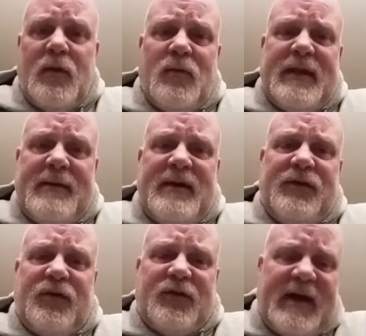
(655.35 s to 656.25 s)
What that
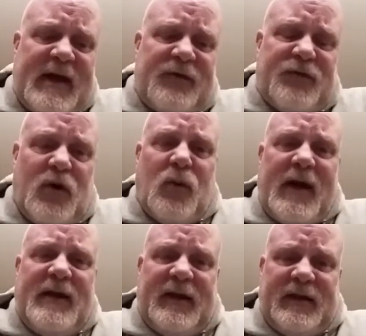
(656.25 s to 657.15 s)
means is it has no
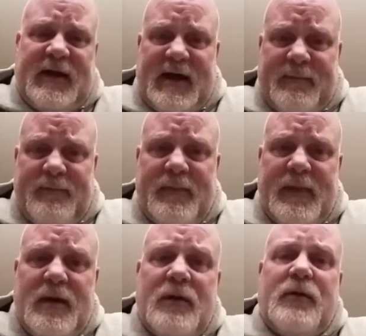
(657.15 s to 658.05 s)
ending time.
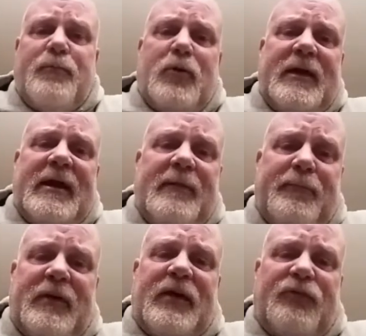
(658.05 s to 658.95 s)
They're putting it
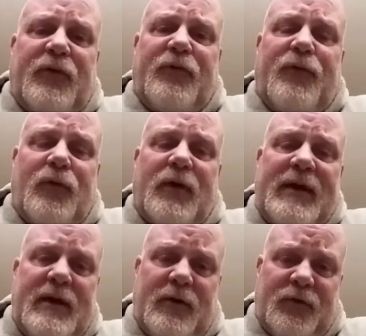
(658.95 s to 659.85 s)
in place for 4
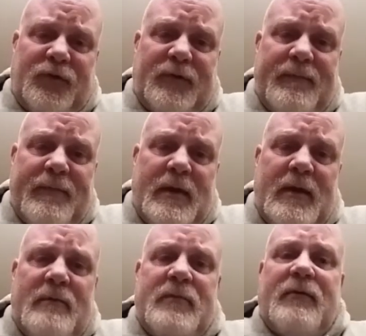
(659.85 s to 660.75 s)
years,
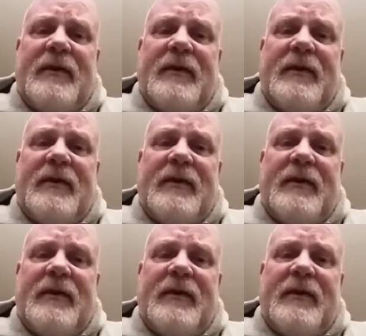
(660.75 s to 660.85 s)
but